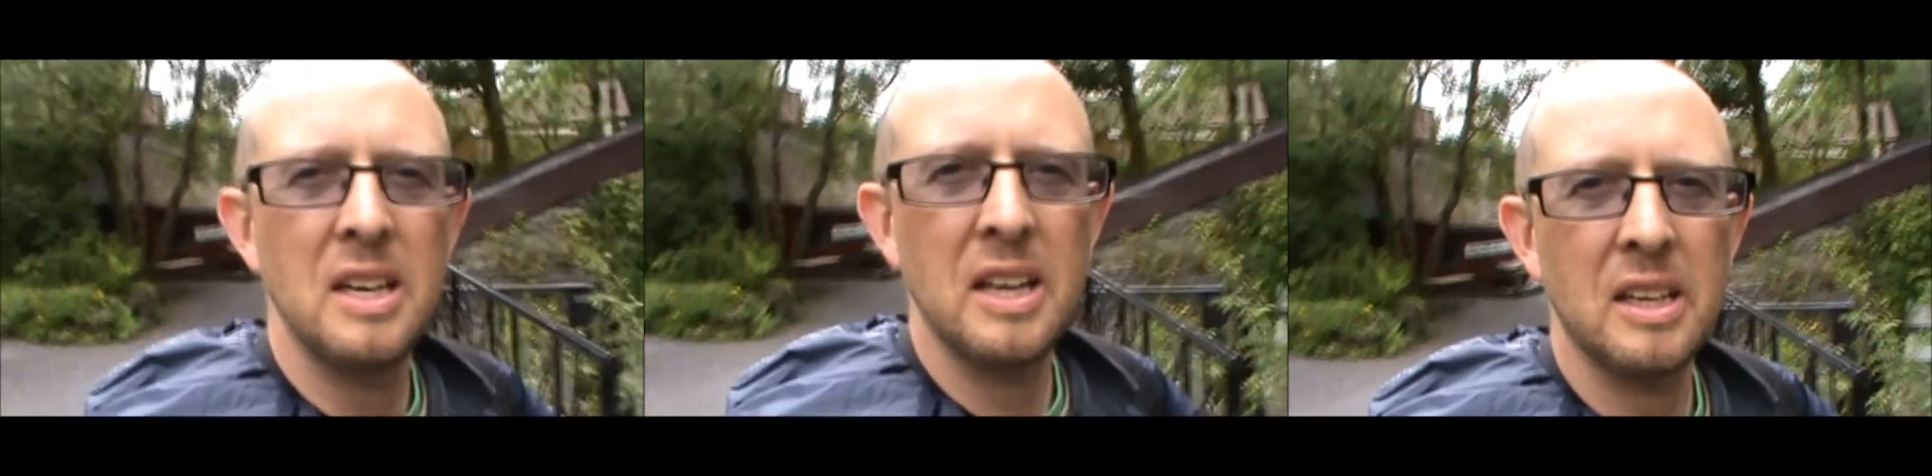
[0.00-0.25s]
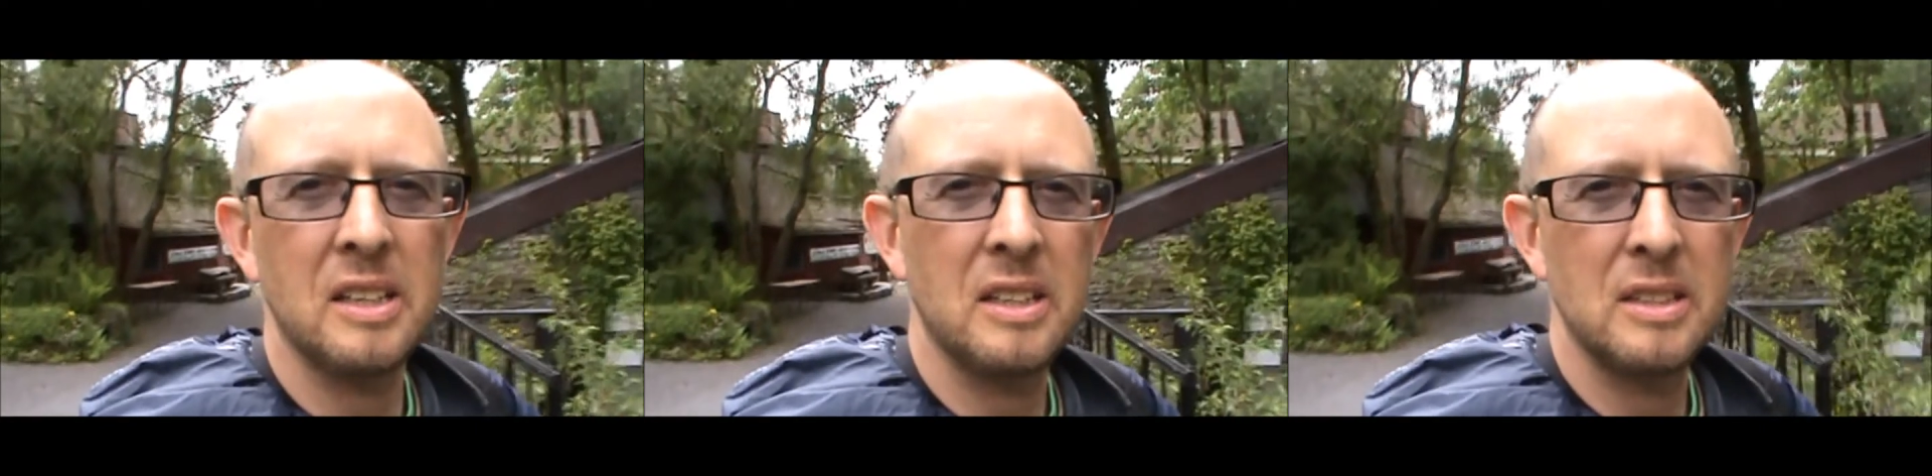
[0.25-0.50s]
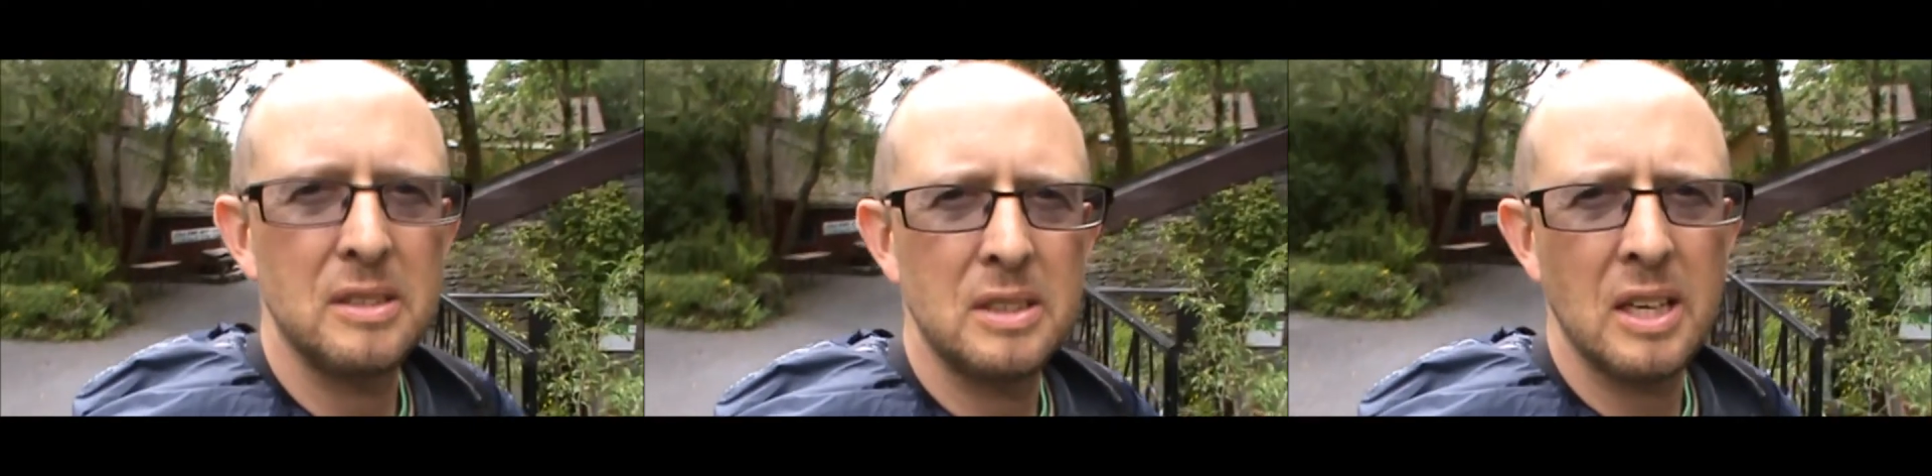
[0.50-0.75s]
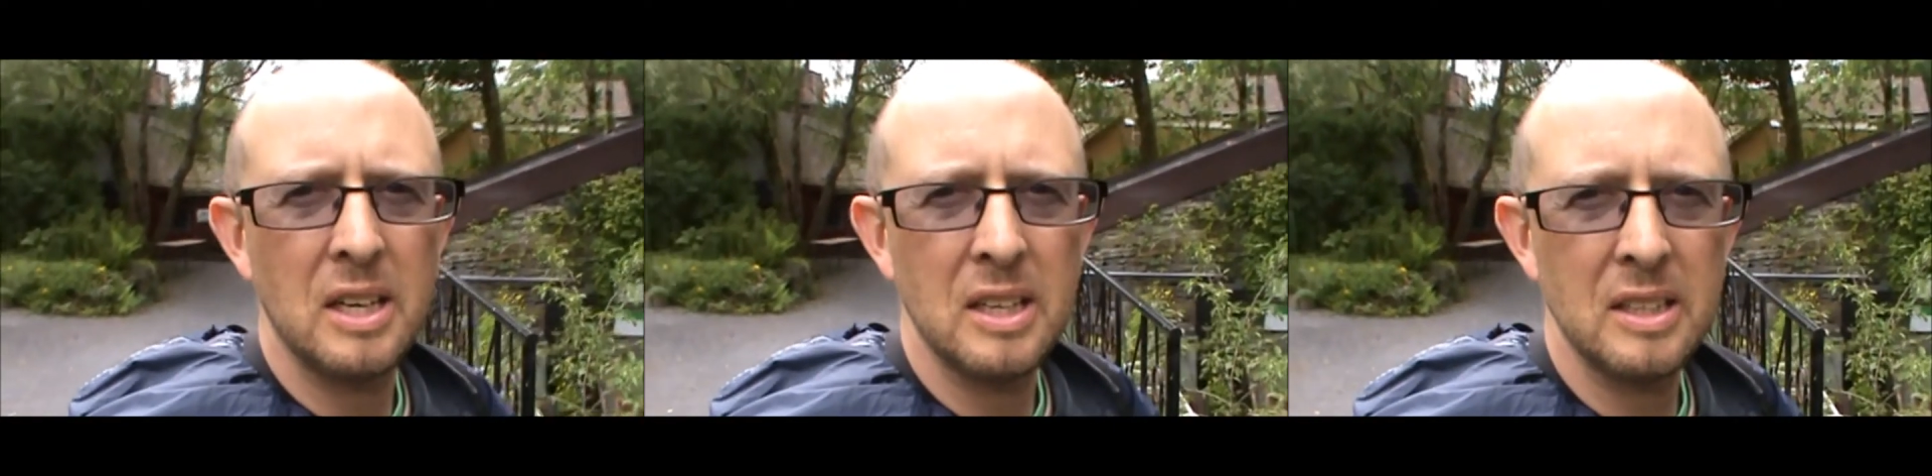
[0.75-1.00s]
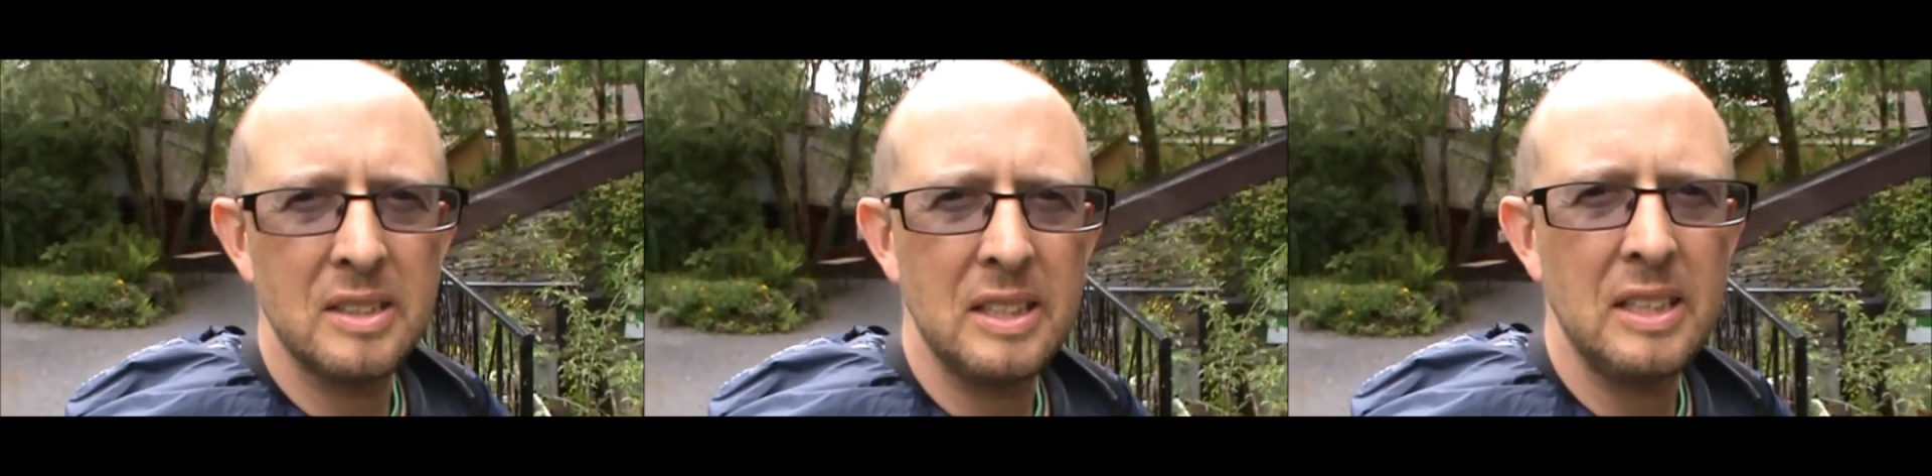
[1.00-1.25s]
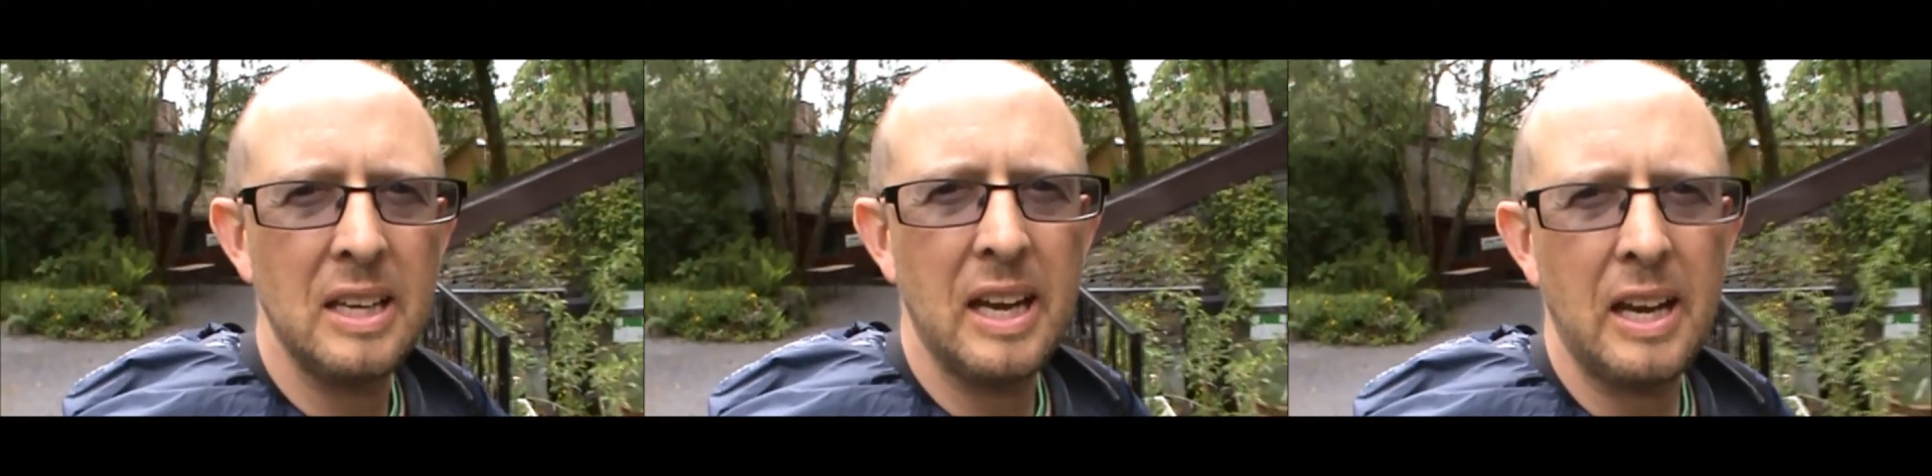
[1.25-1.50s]
and uh,
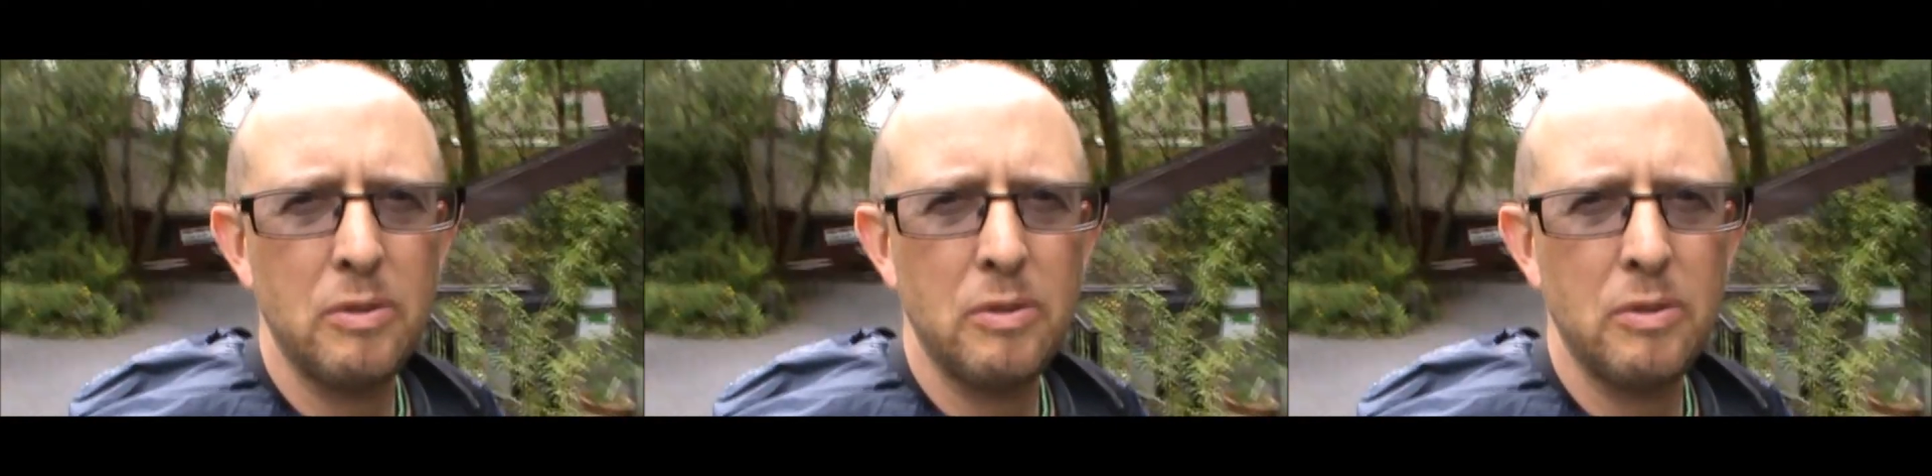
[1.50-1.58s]
the